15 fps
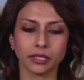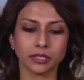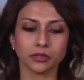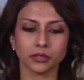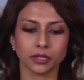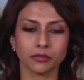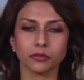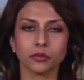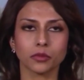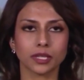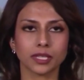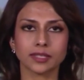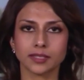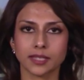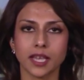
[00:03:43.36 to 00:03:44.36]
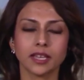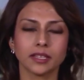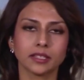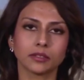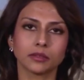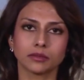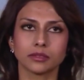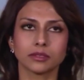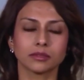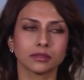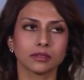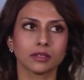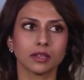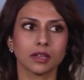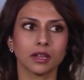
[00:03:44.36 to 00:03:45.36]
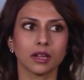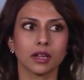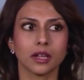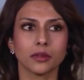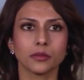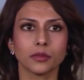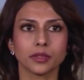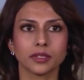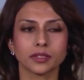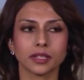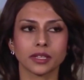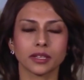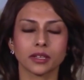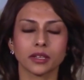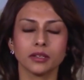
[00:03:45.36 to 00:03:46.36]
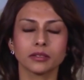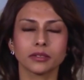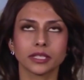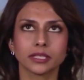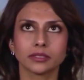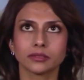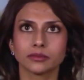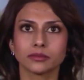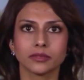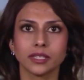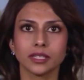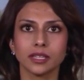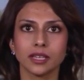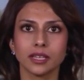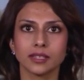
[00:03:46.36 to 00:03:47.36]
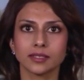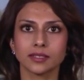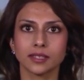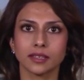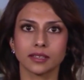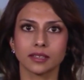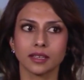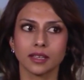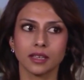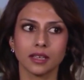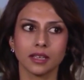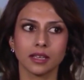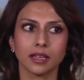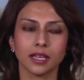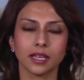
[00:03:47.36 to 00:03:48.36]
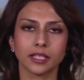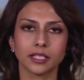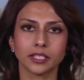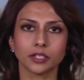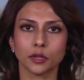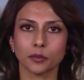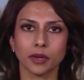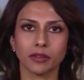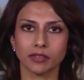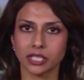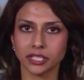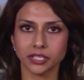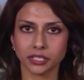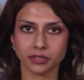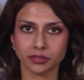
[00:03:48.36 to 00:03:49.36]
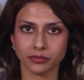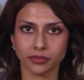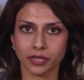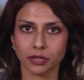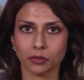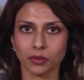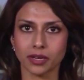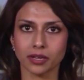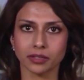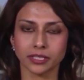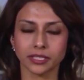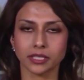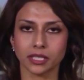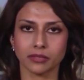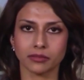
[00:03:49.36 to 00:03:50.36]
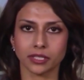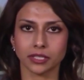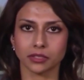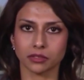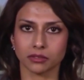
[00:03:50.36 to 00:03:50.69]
took it for what it said, and I was like, oh, I didn't realize that I didn't know my religion very well until I read the